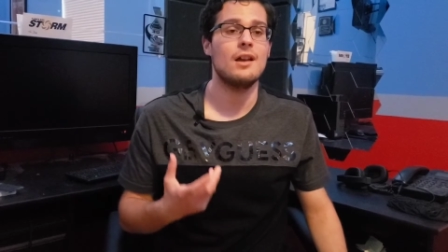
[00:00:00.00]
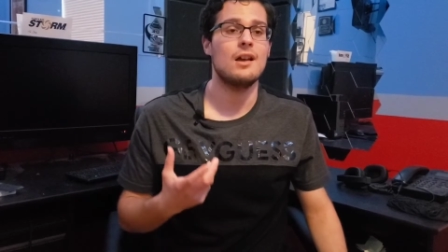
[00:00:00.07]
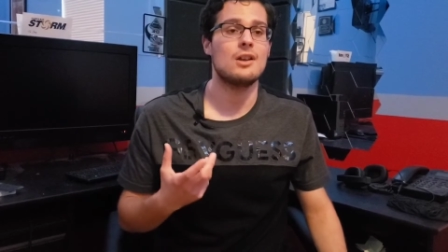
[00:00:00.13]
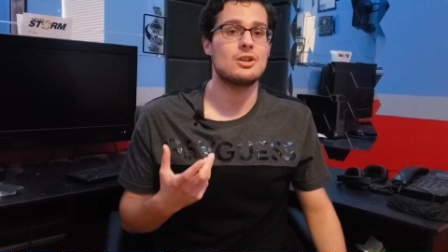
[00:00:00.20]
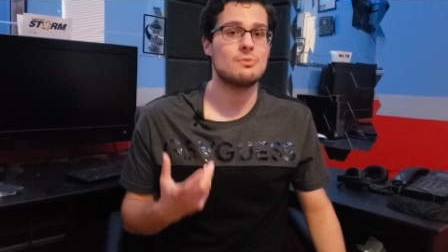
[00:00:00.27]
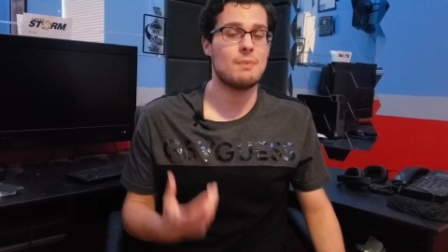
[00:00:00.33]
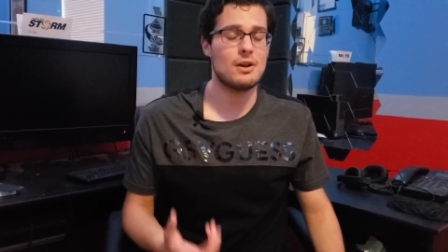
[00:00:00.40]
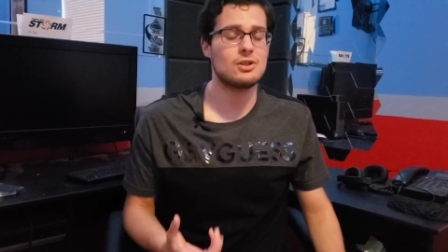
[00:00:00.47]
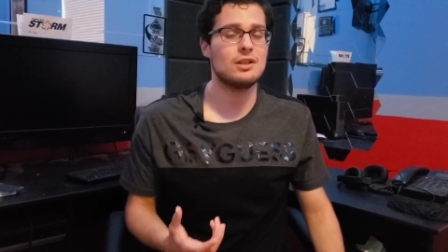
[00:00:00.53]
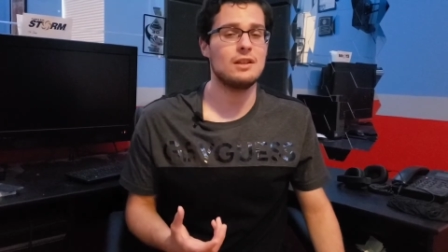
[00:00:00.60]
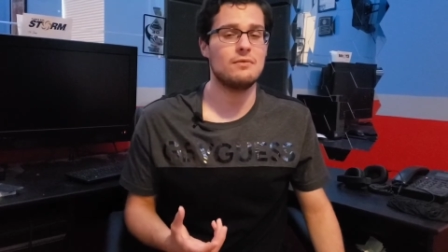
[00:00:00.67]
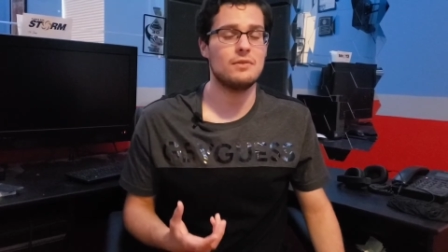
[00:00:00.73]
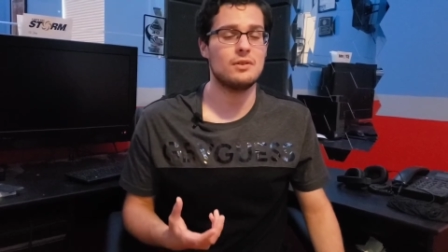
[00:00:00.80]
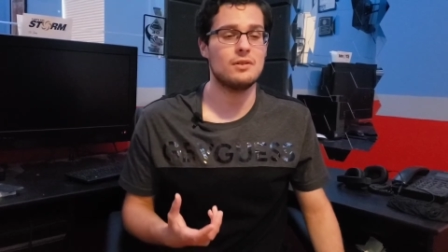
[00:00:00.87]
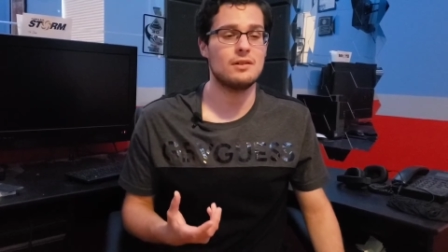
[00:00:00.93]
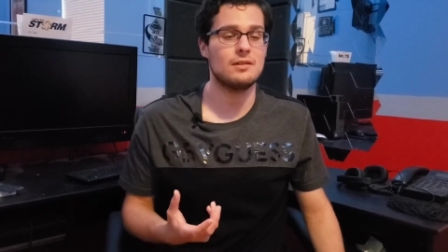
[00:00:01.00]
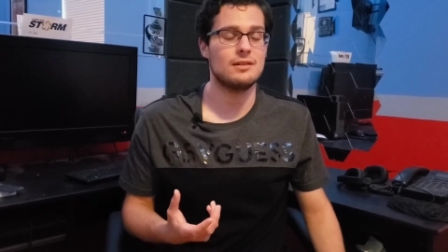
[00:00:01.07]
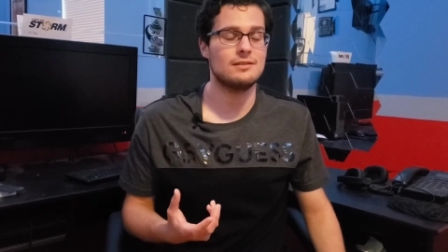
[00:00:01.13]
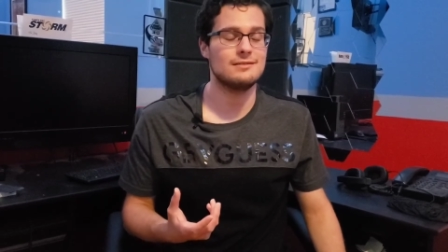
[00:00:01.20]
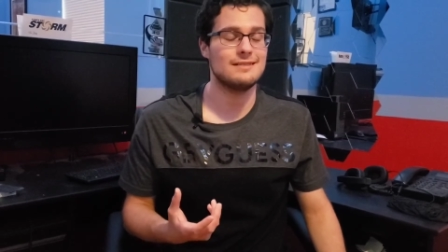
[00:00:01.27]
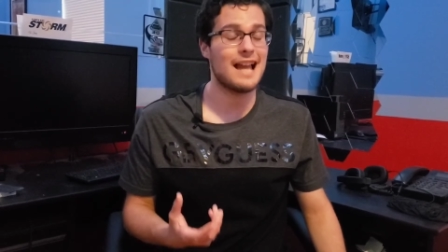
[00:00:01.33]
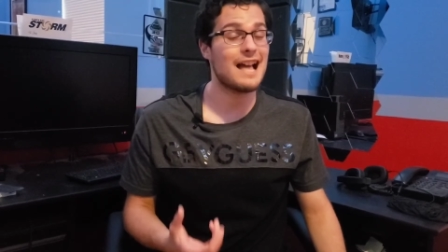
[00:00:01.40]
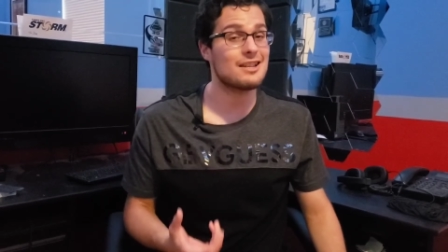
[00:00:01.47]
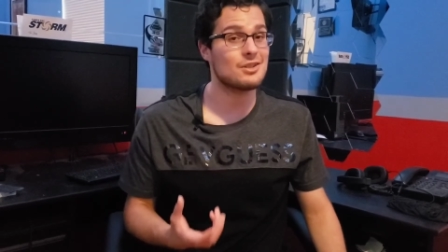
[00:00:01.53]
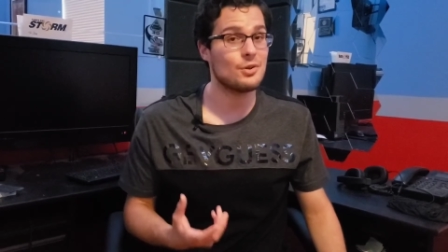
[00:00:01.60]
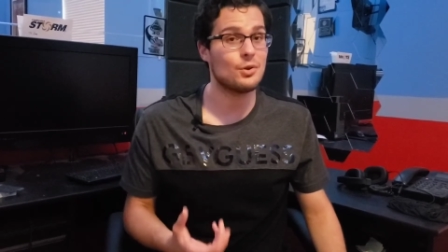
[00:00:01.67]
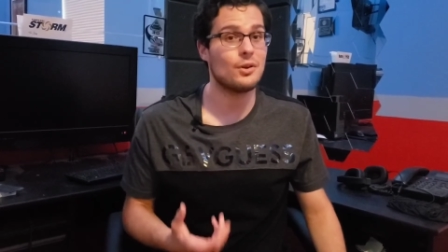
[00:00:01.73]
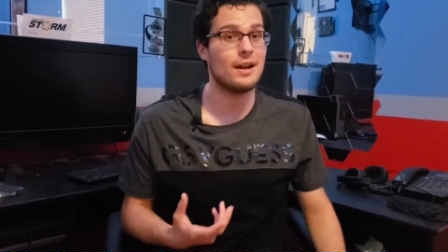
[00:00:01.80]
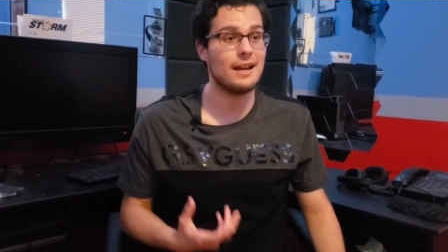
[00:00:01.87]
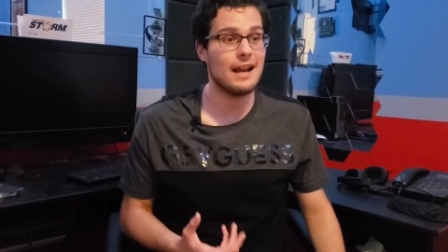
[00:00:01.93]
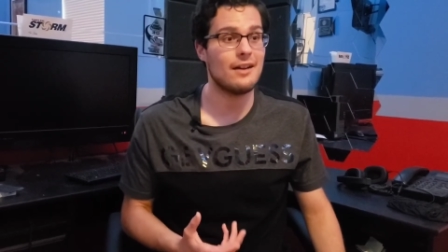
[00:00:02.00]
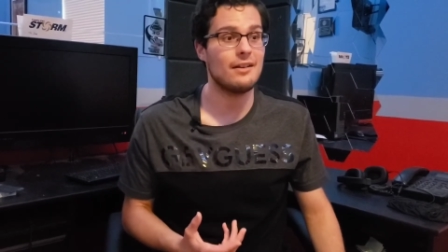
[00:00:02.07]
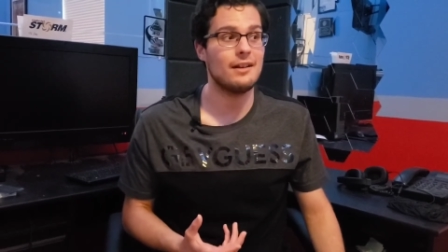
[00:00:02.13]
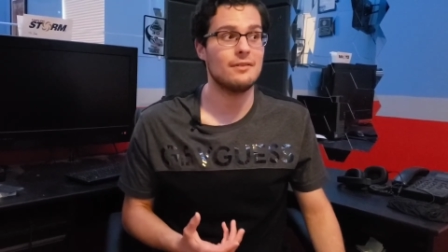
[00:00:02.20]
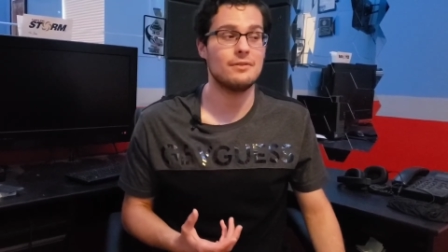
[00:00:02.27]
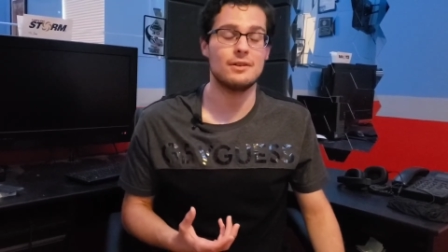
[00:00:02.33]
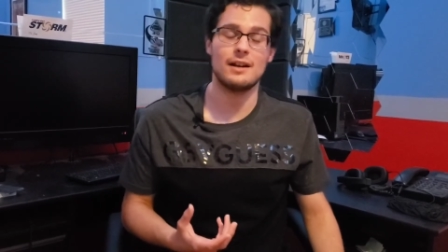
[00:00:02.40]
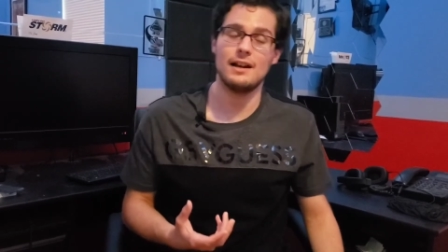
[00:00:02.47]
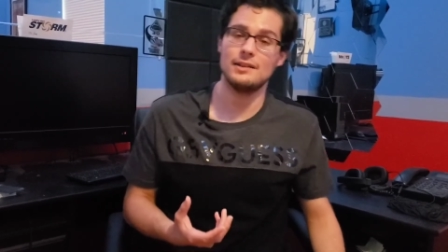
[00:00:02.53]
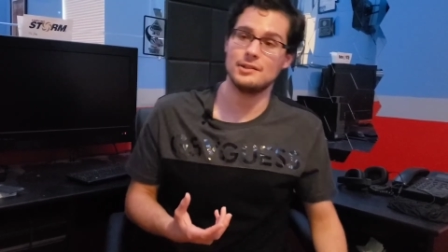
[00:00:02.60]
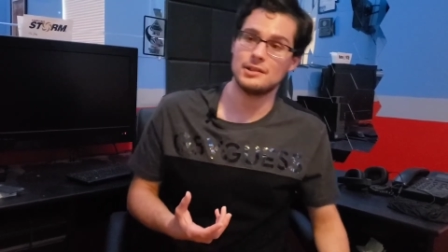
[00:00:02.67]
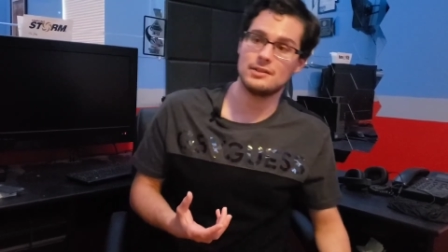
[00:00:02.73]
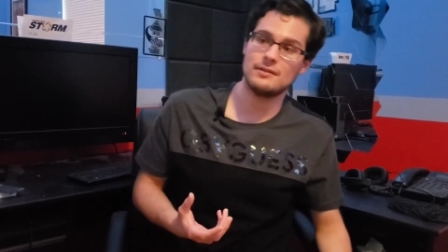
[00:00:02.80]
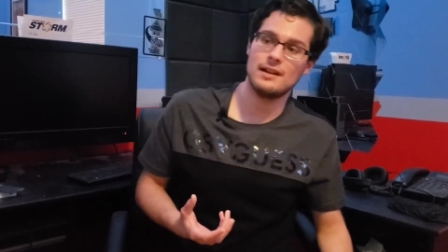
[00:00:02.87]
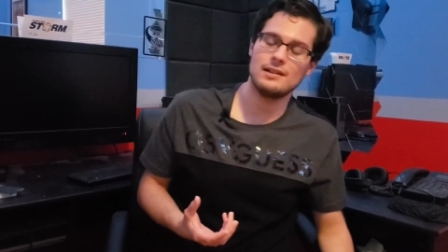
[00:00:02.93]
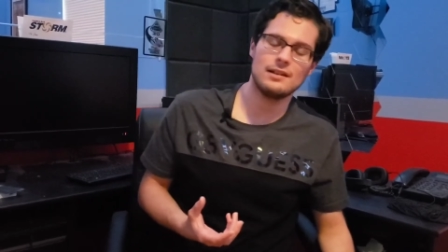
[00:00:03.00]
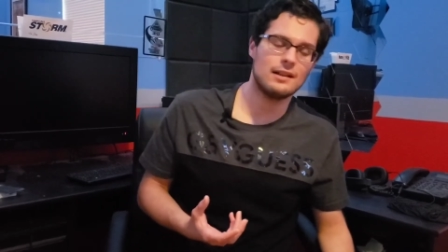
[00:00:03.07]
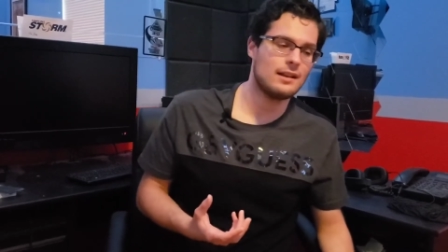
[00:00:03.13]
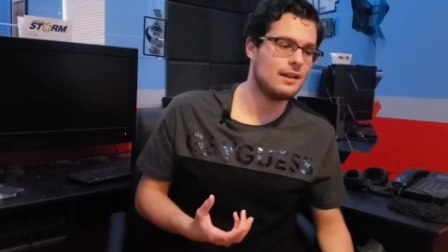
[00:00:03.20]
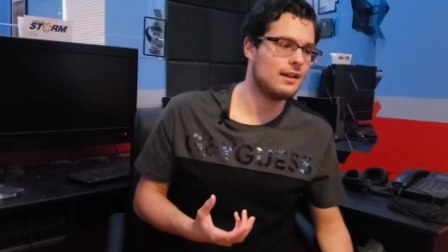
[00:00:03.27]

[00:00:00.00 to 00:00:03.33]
especially if you're in a not so great area, if you're kind of looking around, you're like,